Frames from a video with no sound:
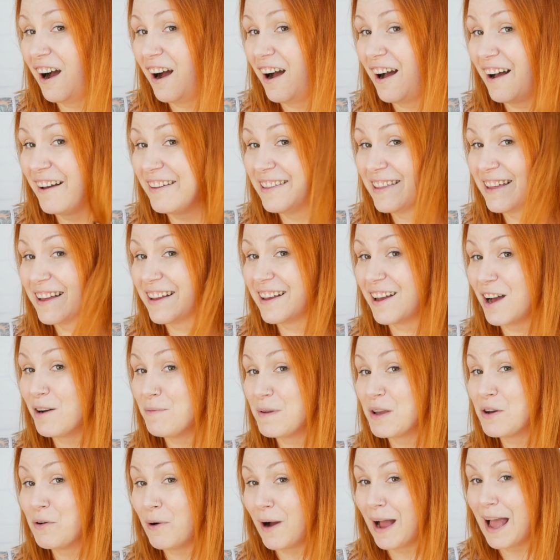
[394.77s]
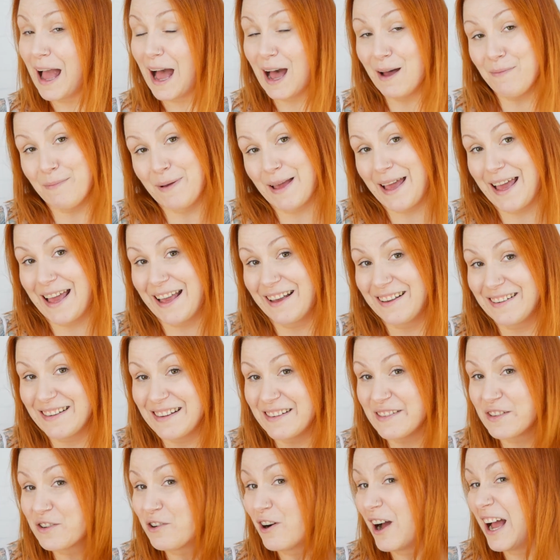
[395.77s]
I think I'll be quite happy because
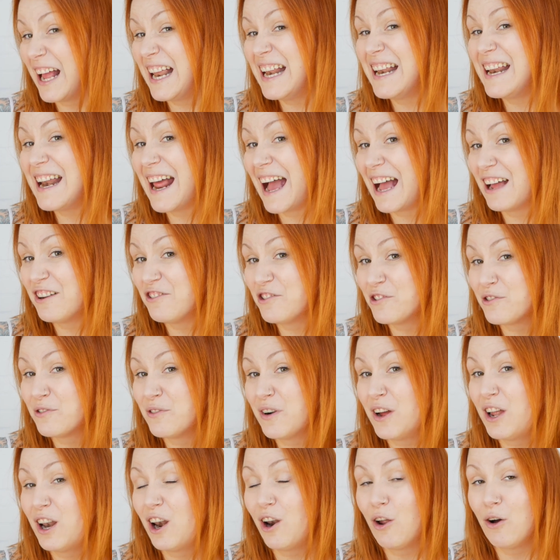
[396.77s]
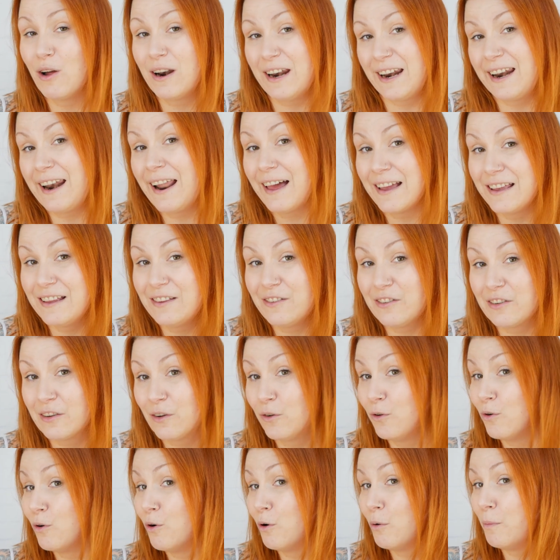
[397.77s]
it's quite a natural light
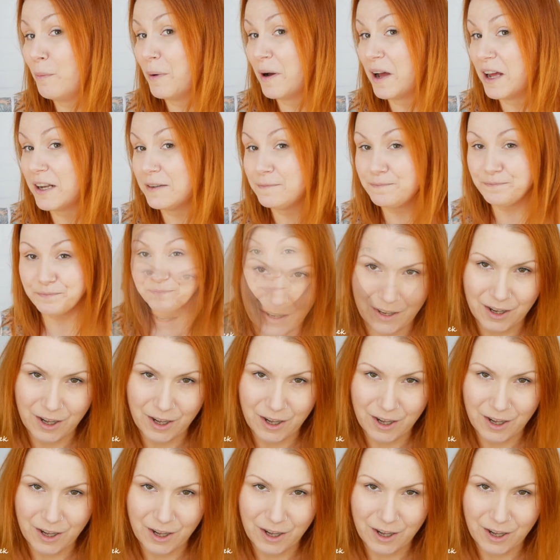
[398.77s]
auburn.